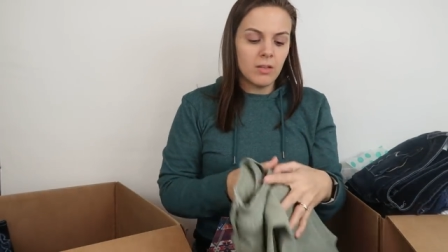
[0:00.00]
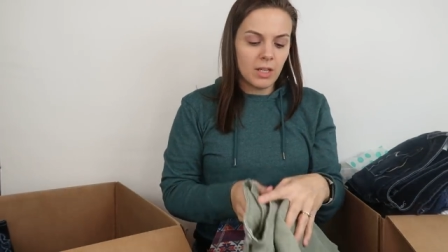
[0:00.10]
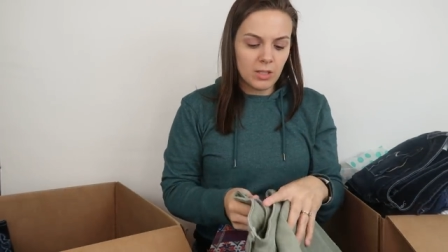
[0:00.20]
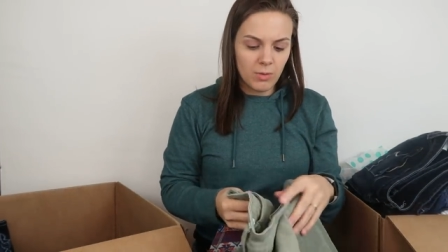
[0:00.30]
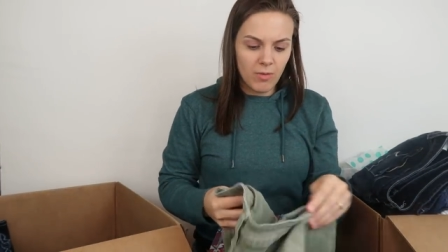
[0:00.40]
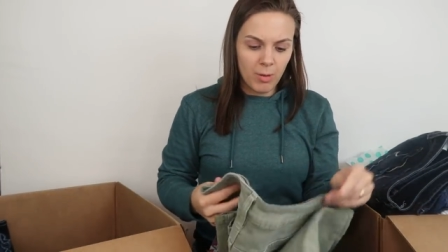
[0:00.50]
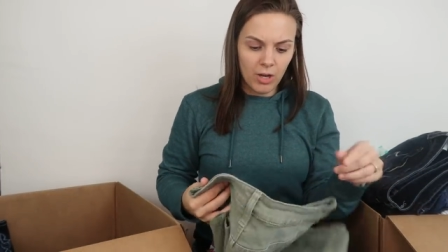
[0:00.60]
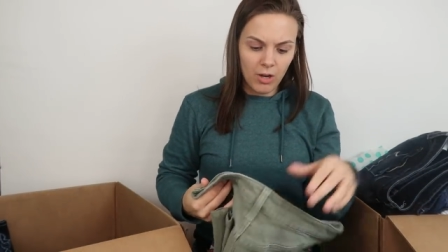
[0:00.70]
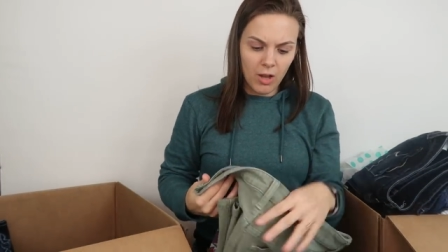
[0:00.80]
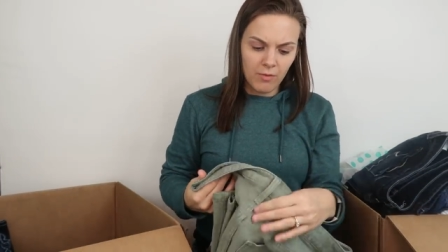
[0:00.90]
Next, we have a
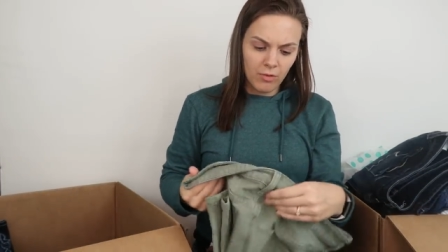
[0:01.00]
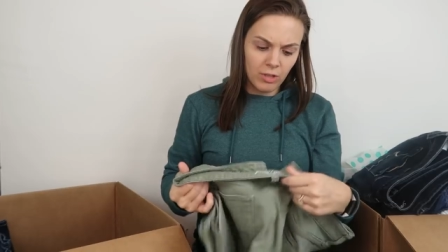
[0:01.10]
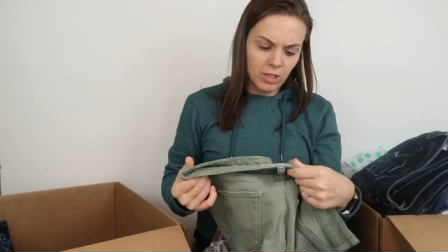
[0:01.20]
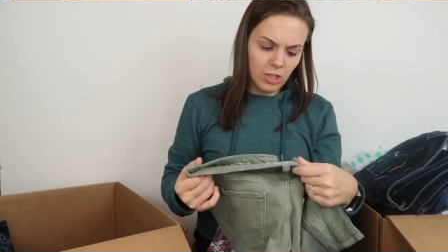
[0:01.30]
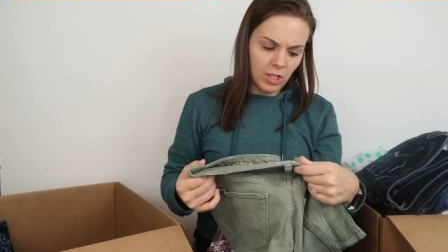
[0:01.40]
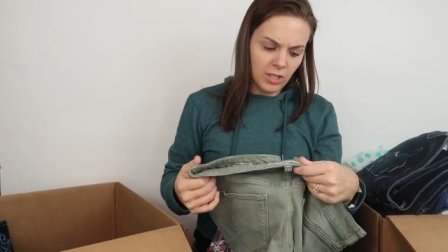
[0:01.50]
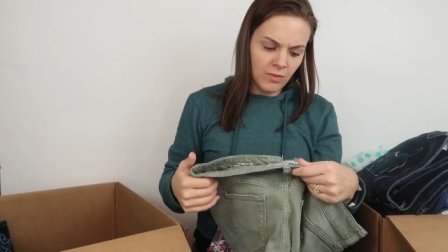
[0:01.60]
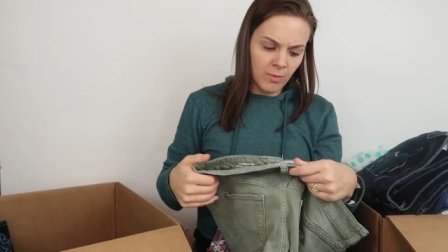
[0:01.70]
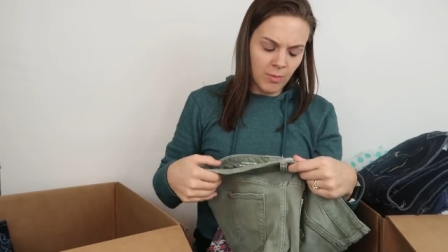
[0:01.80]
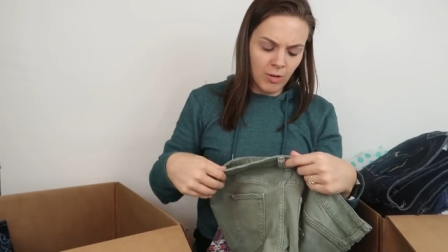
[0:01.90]
pair of green jeans
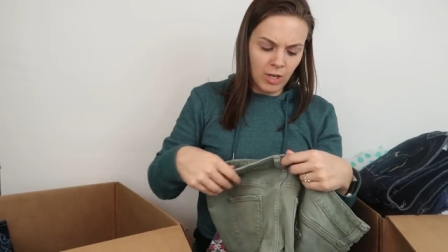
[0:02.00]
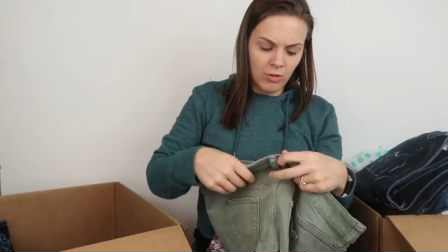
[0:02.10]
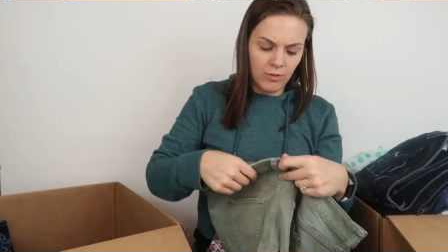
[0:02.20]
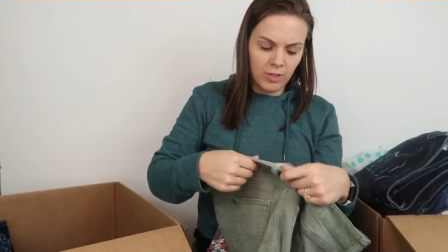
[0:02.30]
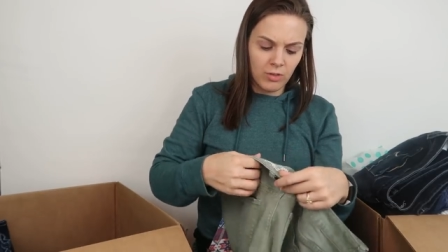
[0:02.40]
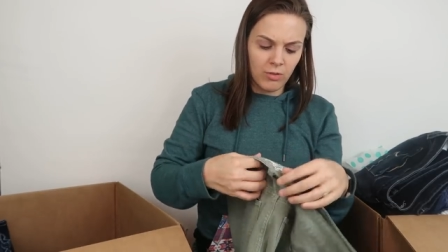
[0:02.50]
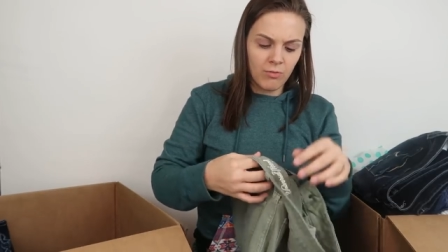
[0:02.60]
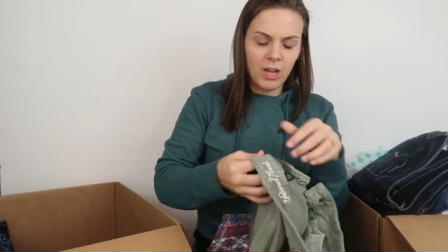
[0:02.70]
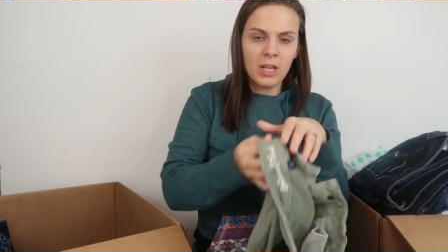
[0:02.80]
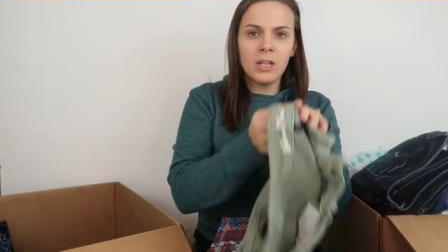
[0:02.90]
from the brand Universal
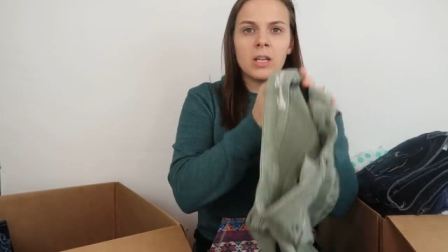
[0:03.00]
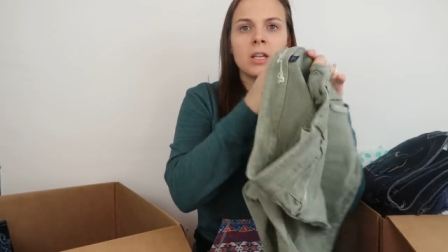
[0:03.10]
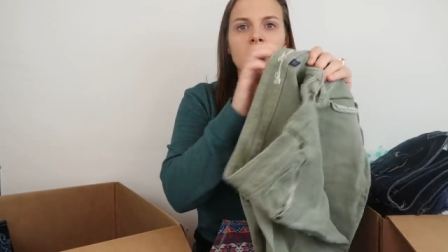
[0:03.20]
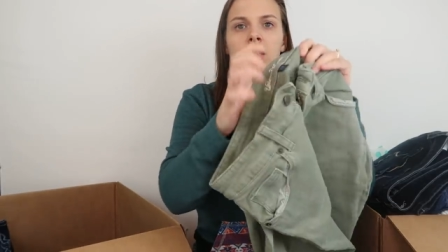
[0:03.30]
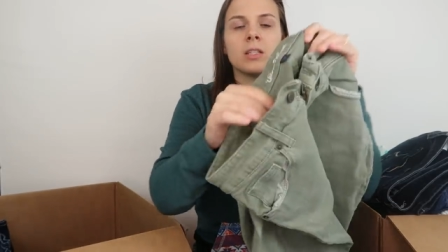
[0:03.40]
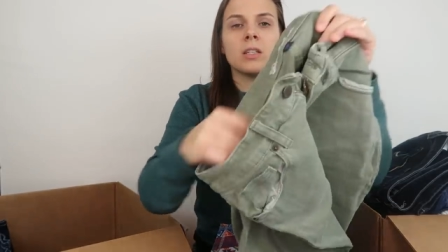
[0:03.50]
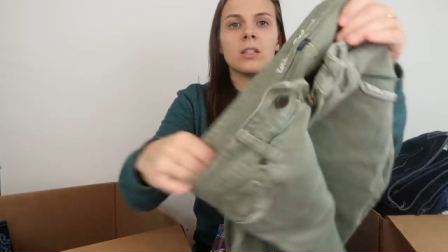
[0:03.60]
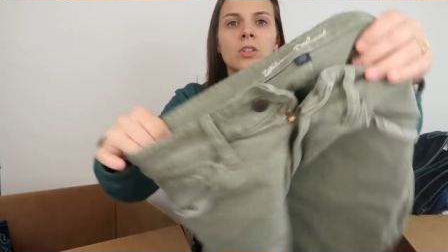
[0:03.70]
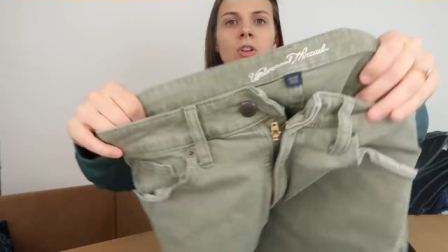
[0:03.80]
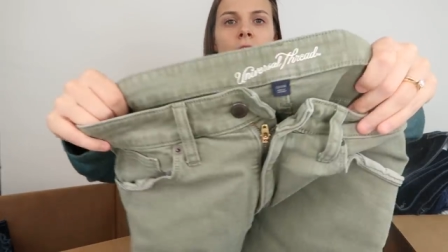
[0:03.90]
Thread. This is